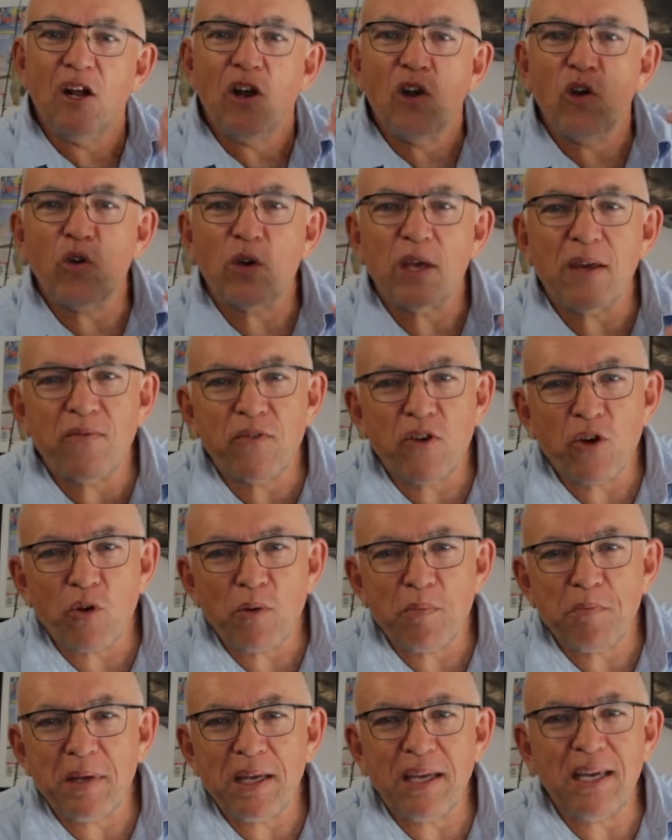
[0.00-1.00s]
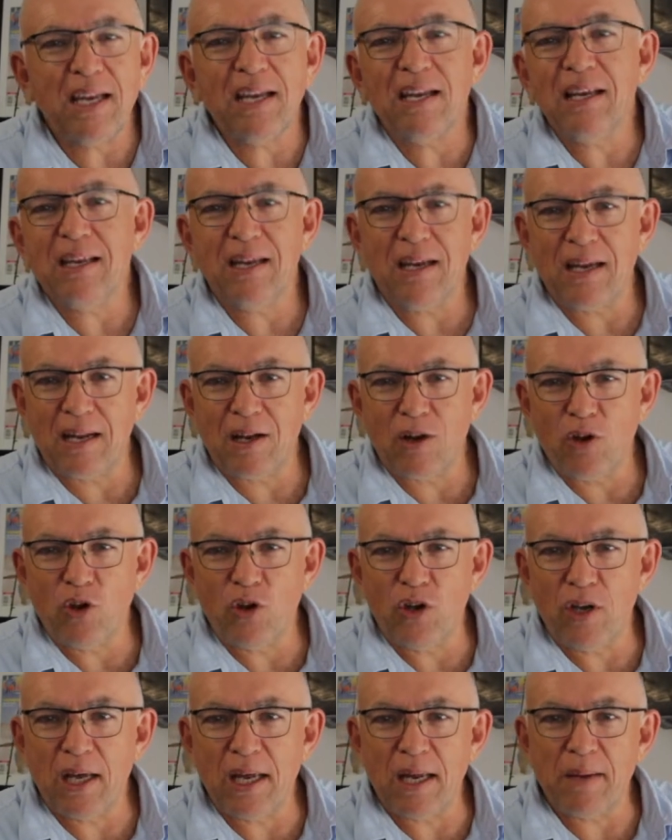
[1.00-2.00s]
Look, if you're a beginner, you're going to
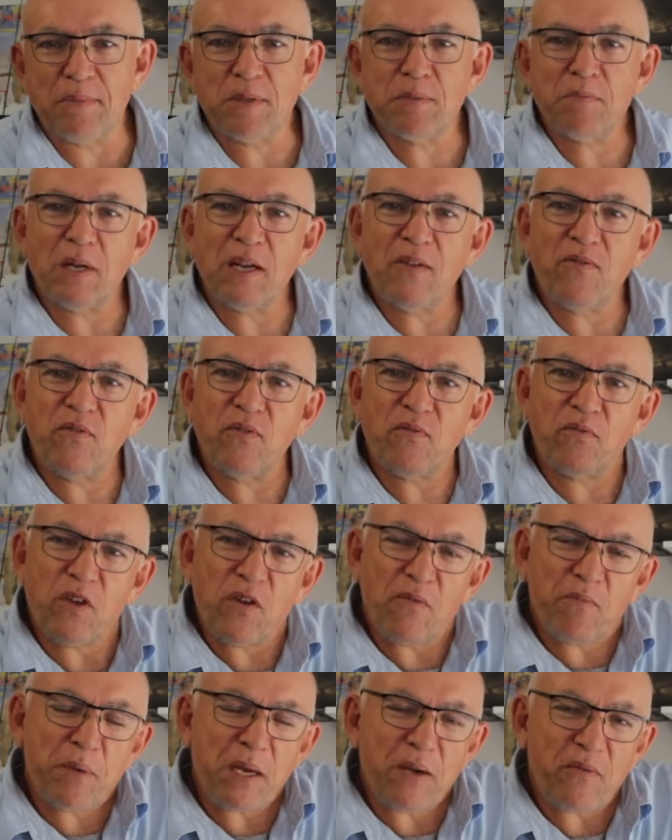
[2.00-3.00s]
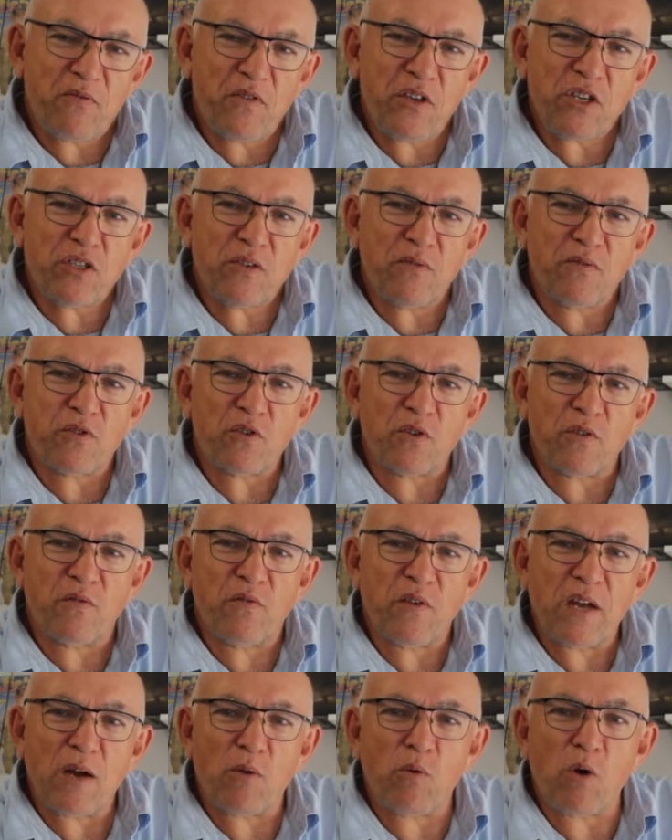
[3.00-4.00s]
learn heaps. But if you've been fishing for a
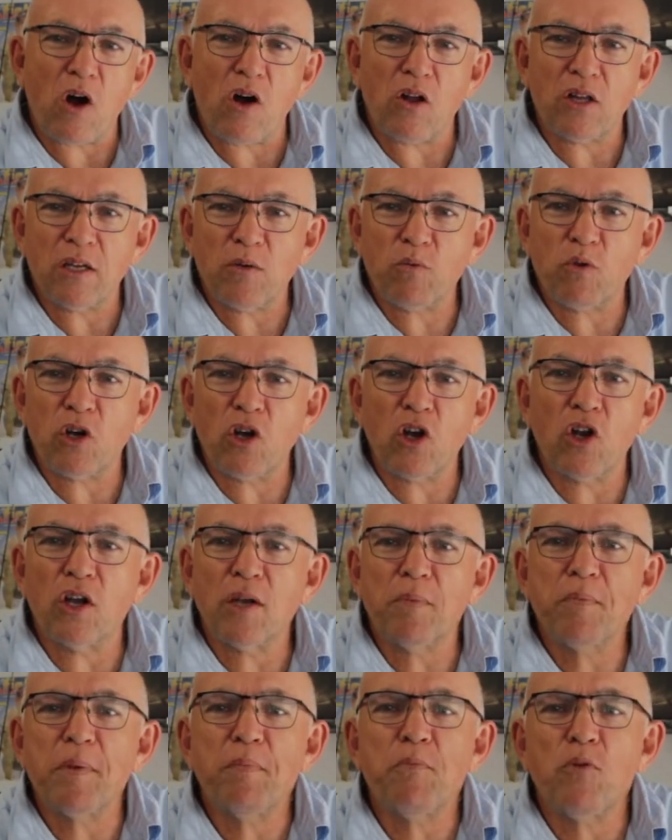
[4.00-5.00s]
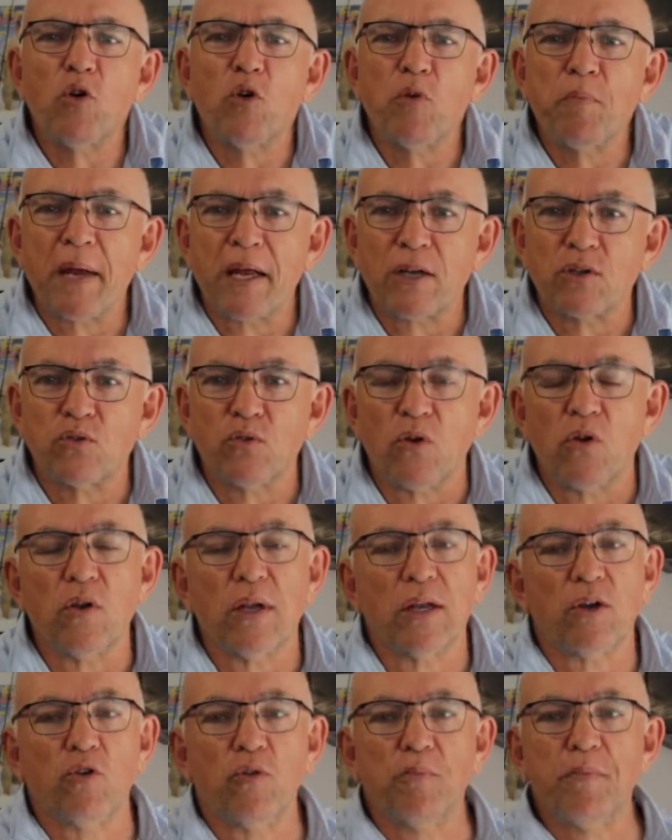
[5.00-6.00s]
fair while and want to learn a bit more about
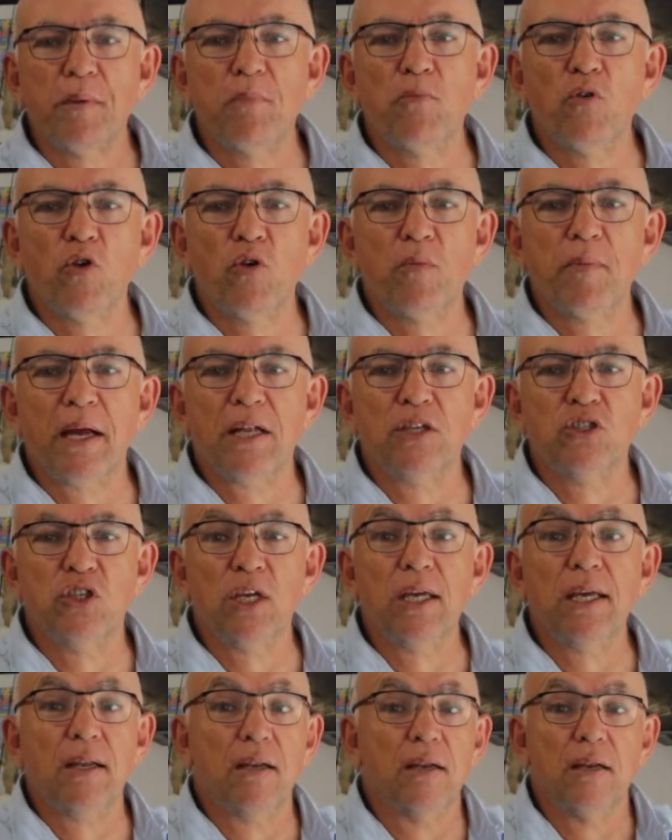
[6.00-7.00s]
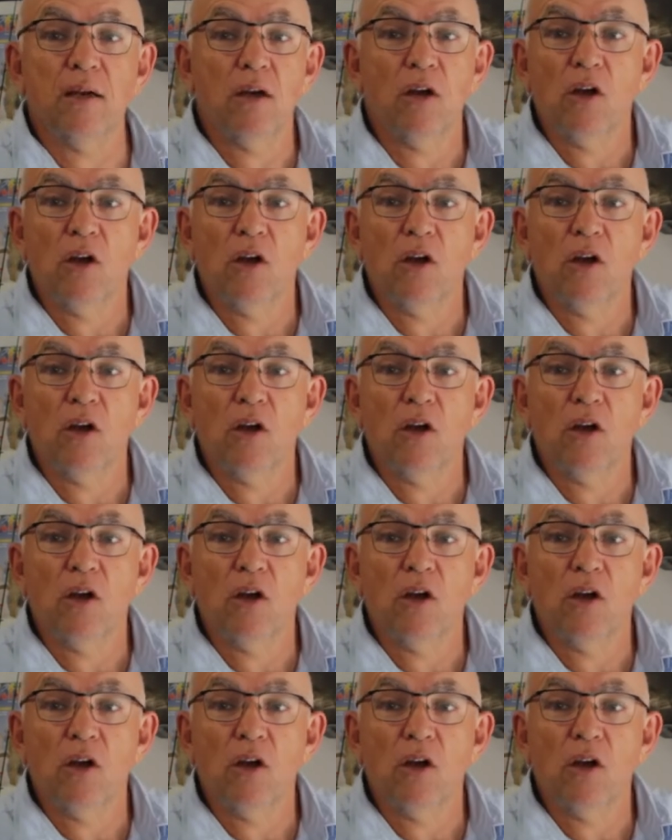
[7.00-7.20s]
trolling or a bit more about jigging